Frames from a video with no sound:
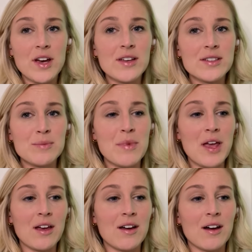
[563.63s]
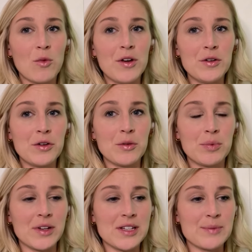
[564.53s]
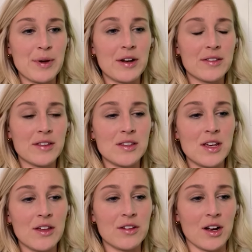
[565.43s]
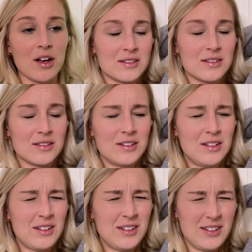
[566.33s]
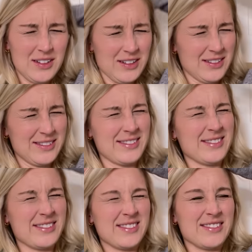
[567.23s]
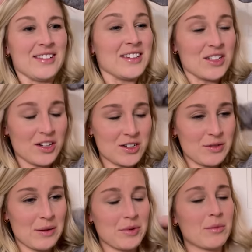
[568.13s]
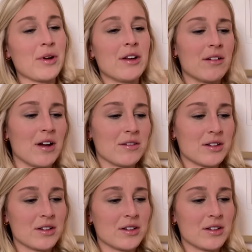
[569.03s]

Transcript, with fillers: does make one noodle place better than the other? Oh, it's hard to wrap your brain around.